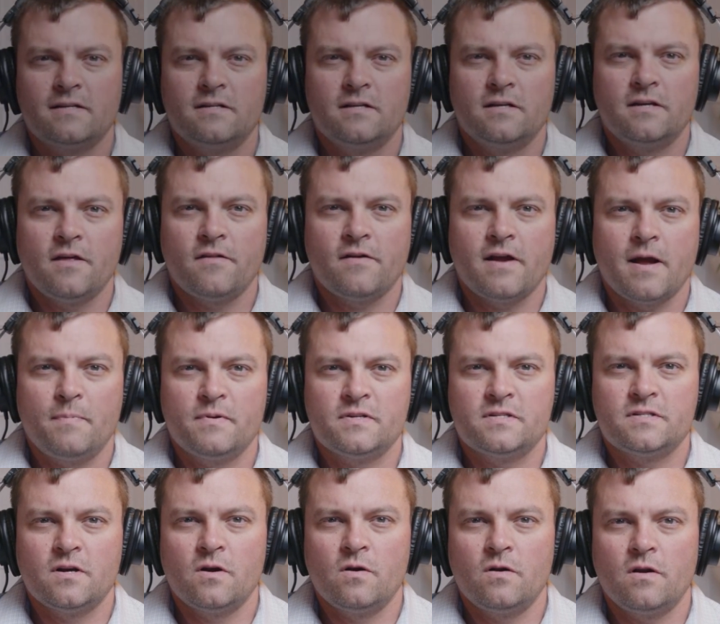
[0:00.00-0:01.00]
to another
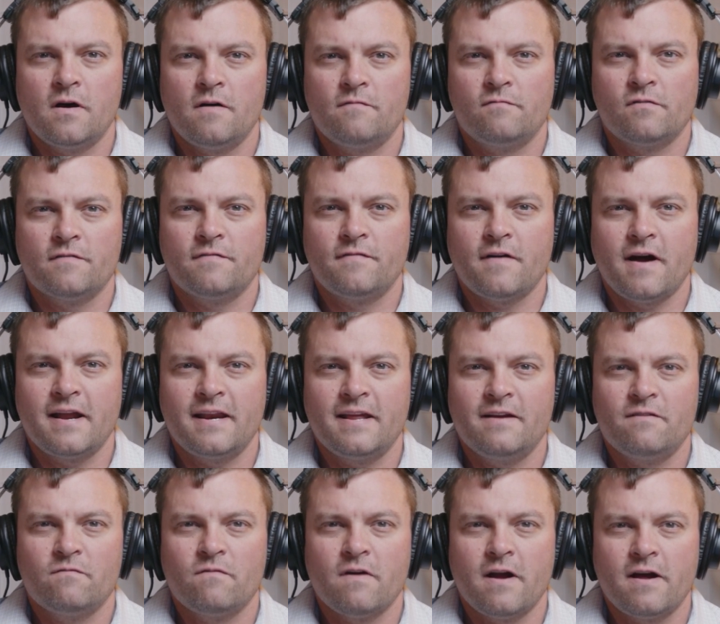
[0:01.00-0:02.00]
episode of
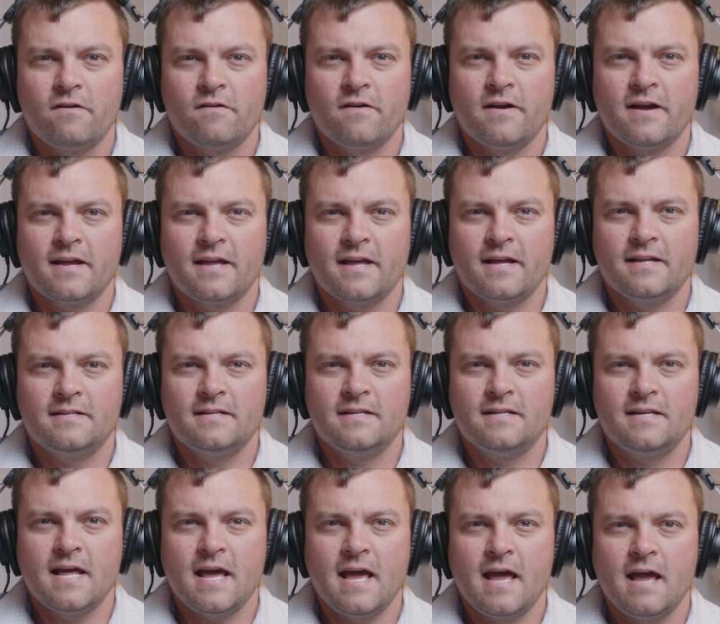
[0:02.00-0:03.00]
Refining Rhetoric, and
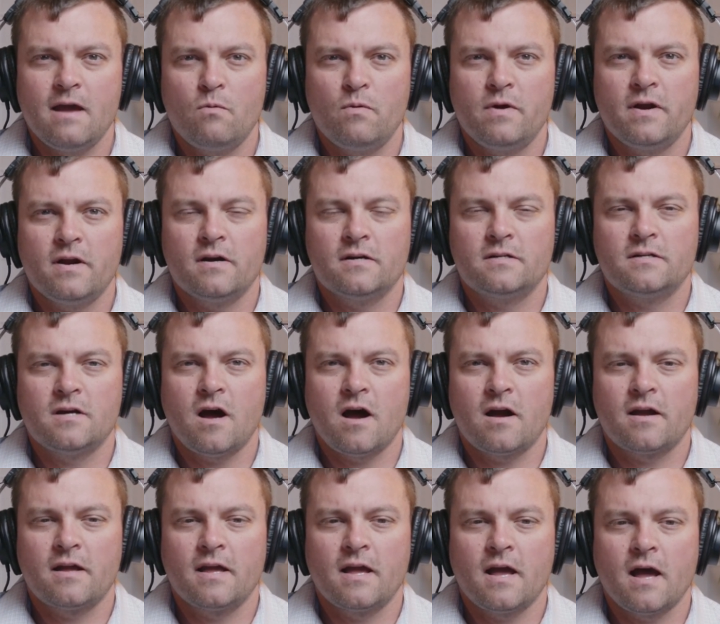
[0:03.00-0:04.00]
today we are
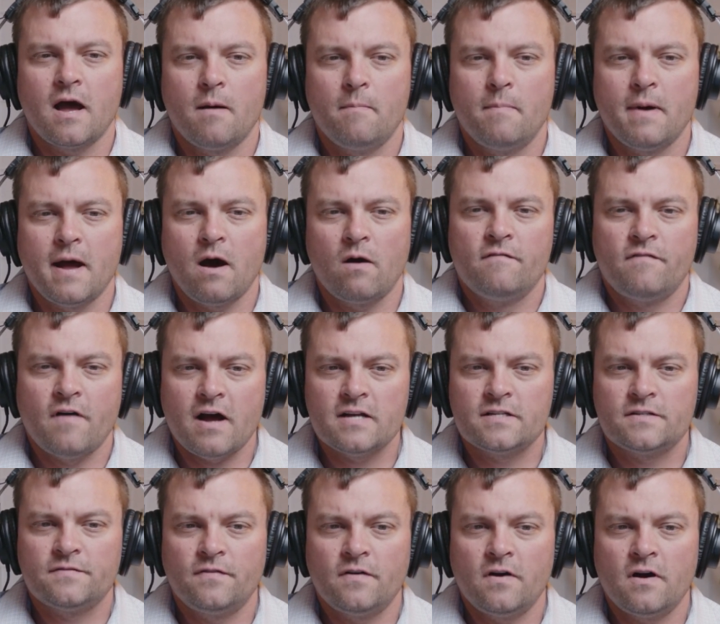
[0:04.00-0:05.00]
talking about
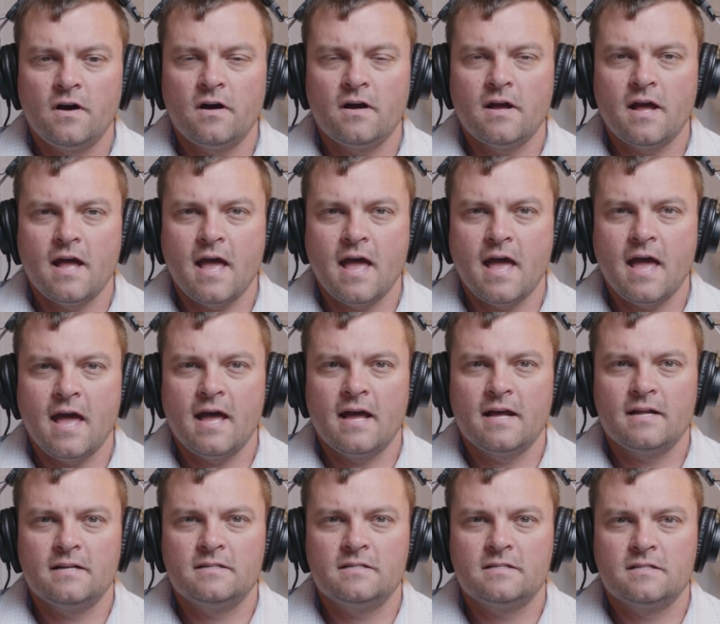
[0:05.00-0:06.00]
FAFSA
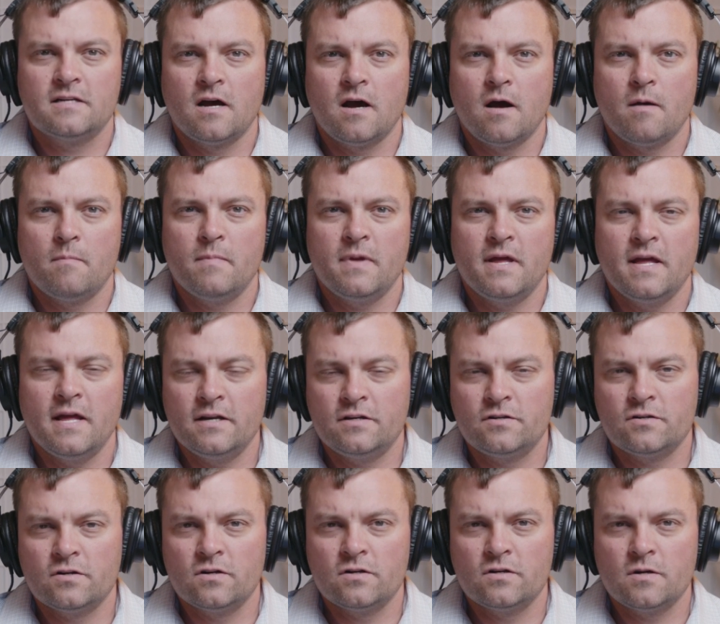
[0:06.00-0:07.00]
and some
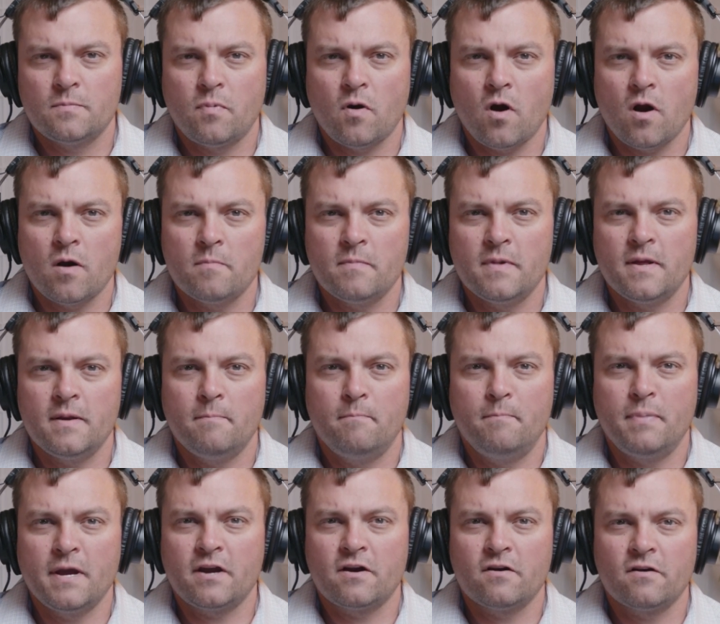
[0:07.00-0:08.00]
interdepartment
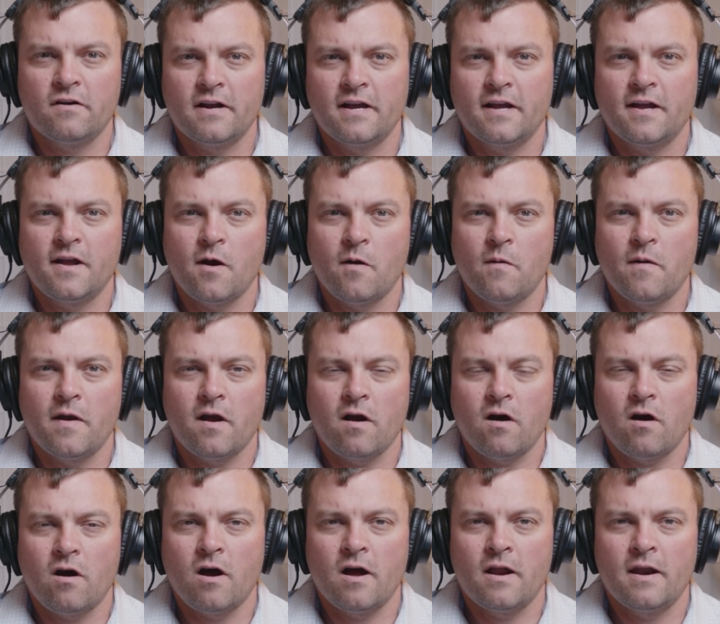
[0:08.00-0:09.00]
bickering going
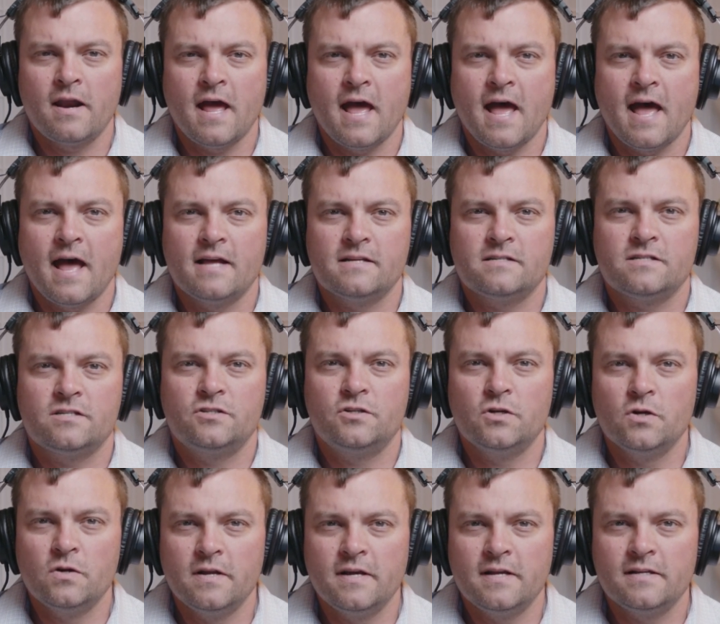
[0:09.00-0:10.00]
on as
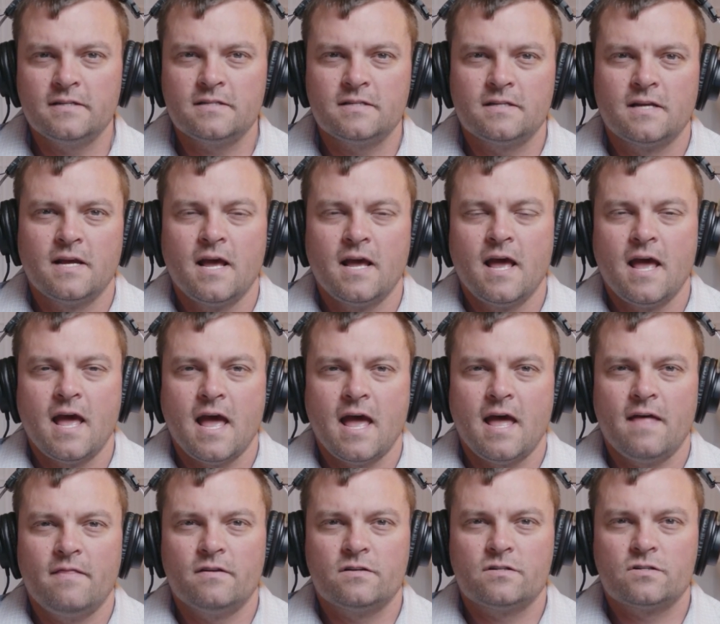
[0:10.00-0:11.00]
students
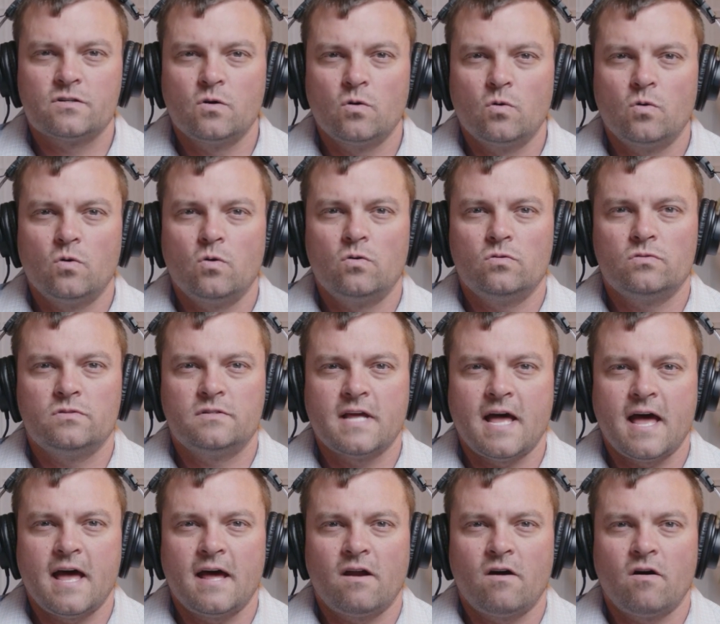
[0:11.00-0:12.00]
and the schools
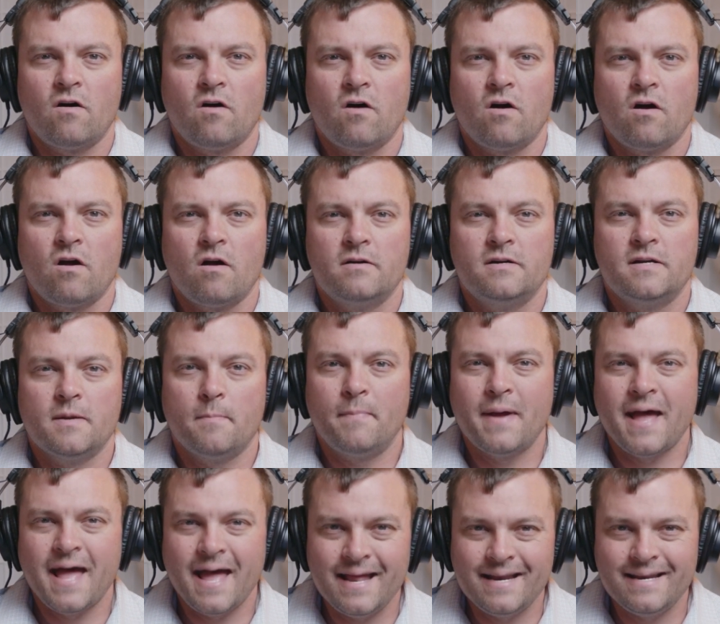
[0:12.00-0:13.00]
that are
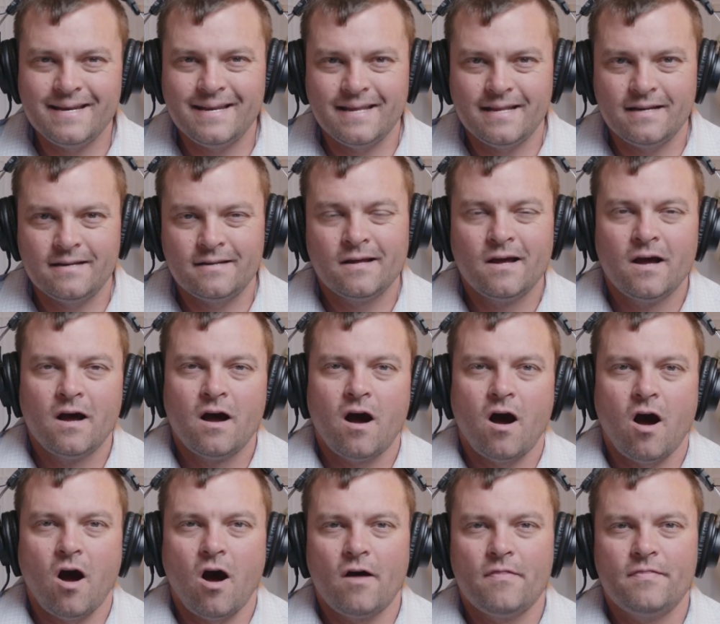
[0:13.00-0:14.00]
dependent
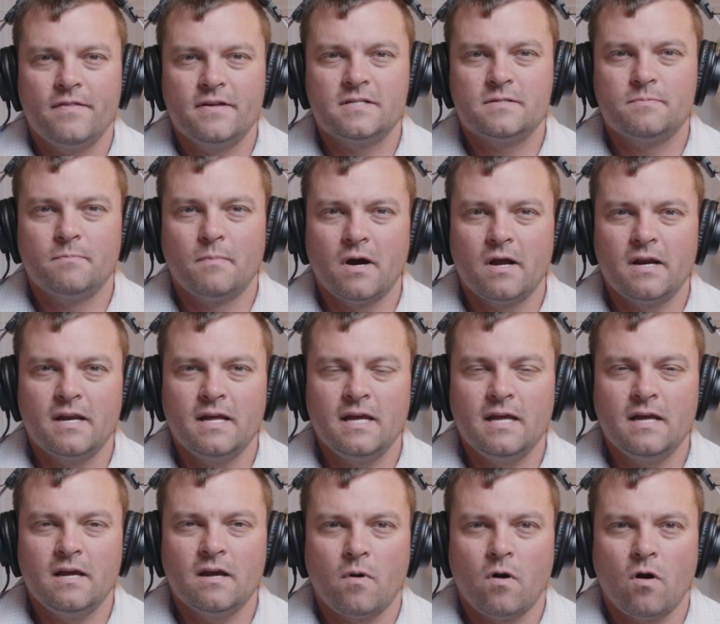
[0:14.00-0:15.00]
on this
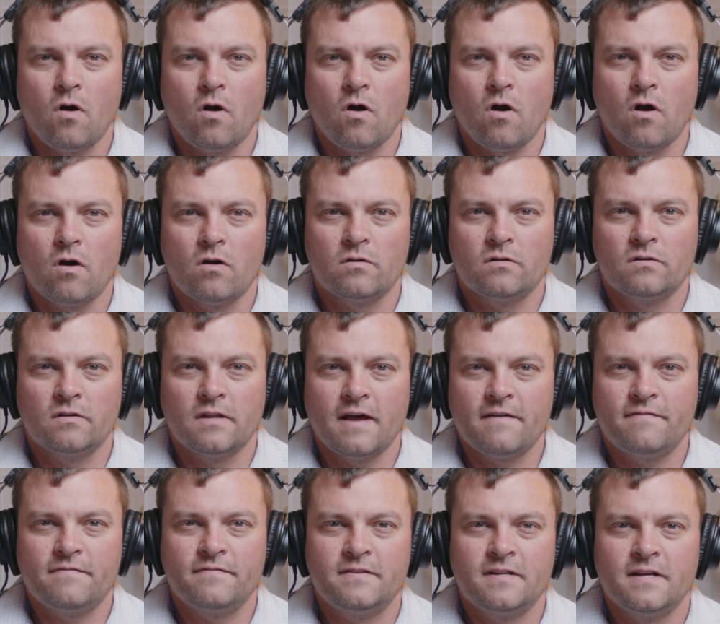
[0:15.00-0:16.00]
money are
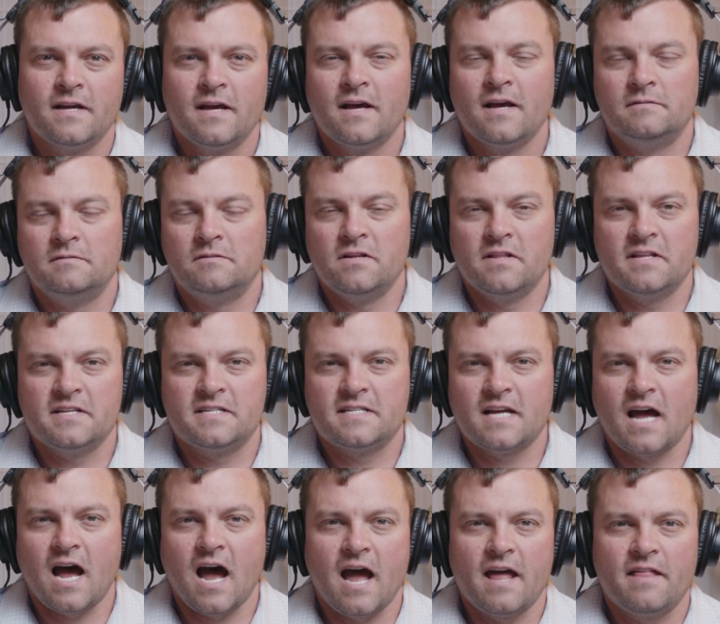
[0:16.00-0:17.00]
left to the
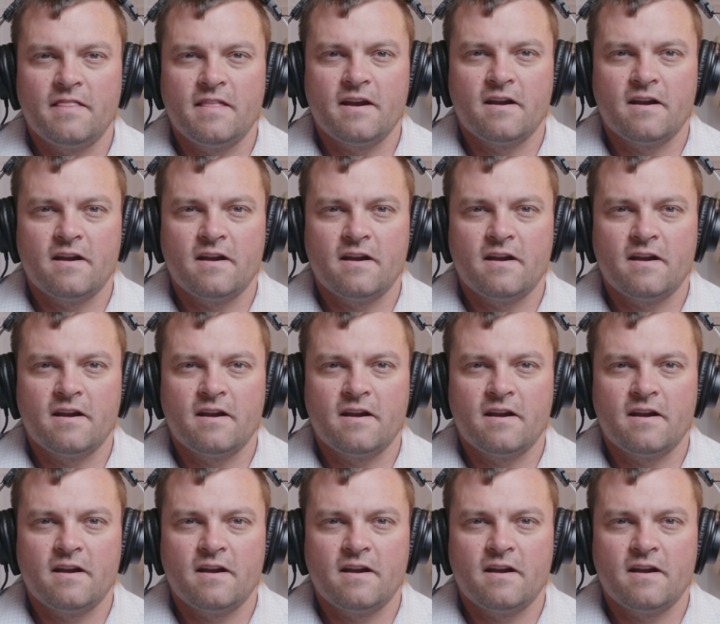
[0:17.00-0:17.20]
side.